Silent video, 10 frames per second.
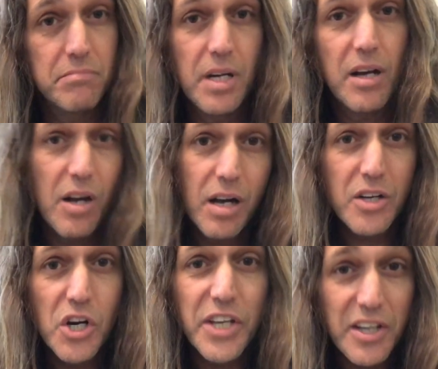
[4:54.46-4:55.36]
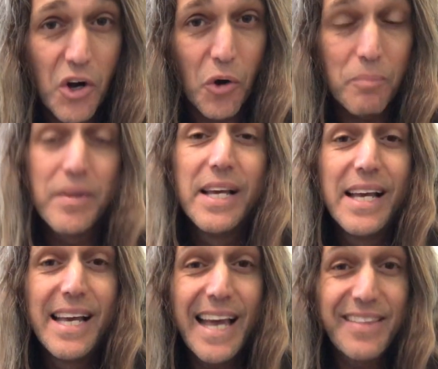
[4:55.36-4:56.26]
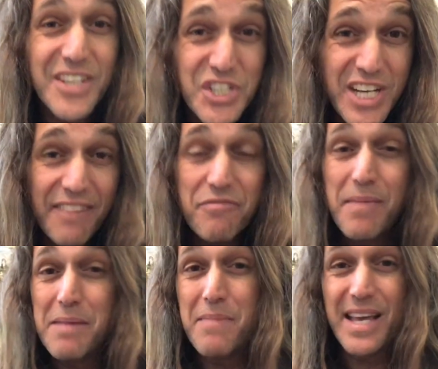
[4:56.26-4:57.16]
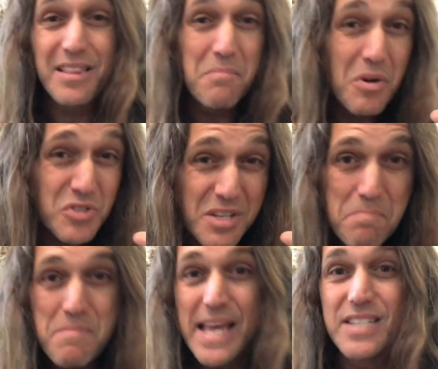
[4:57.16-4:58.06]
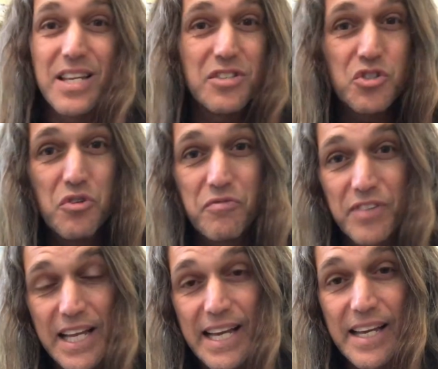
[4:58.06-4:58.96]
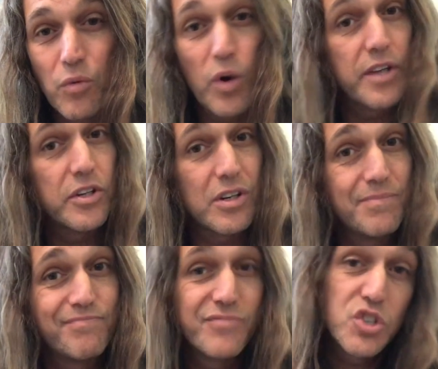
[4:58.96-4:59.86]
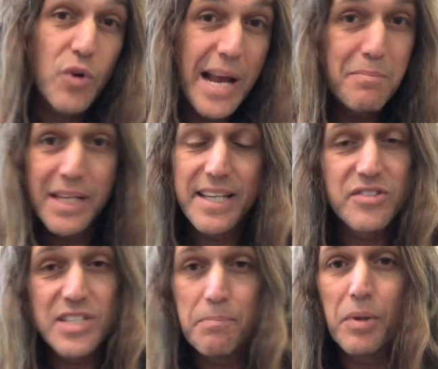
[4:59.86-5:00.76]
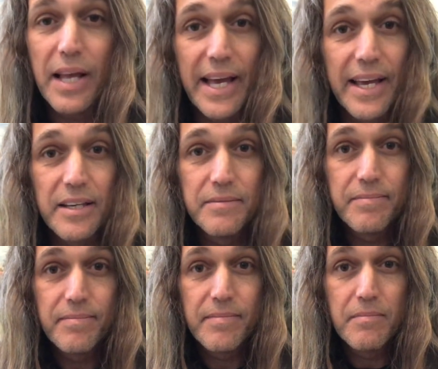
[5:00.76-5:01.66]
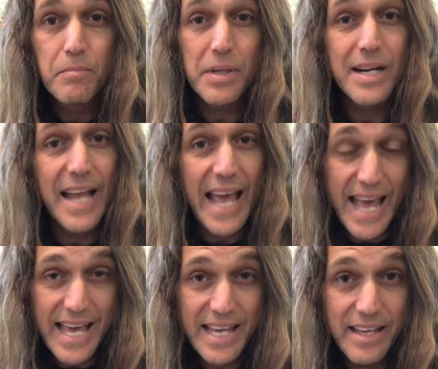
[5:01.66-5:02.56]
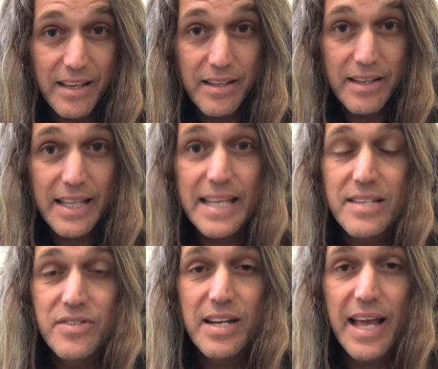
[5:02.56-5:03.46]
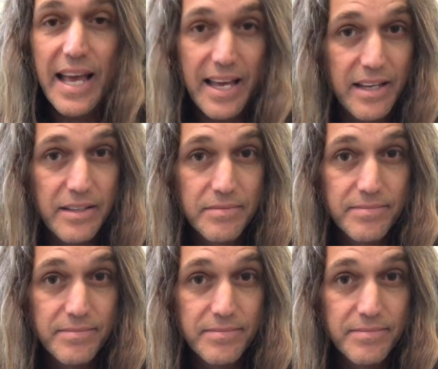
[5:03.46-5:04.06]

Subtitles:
a cook at home. And the chef may make the most amazing souffle while you're scrambling a simple egg. But an egg is an egg.